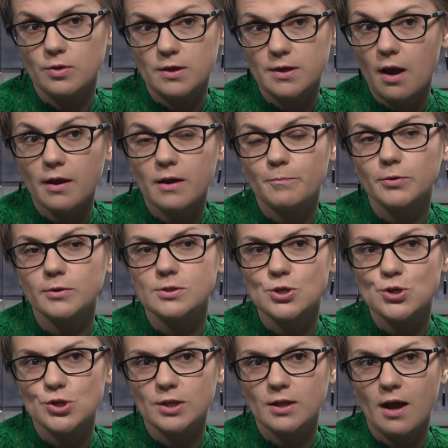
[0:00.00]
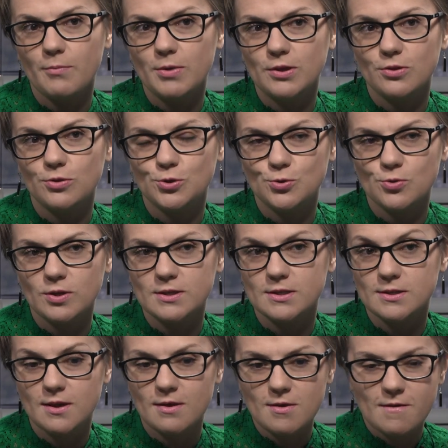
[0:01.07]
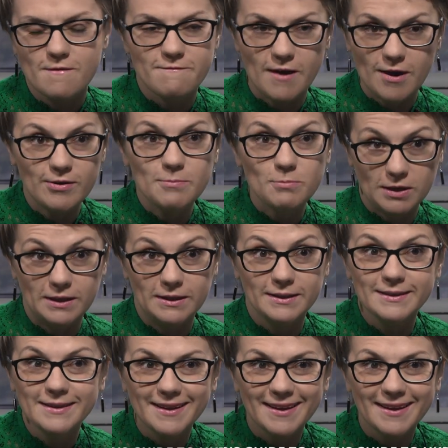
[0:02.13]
the younger politician coming to this very mean, mm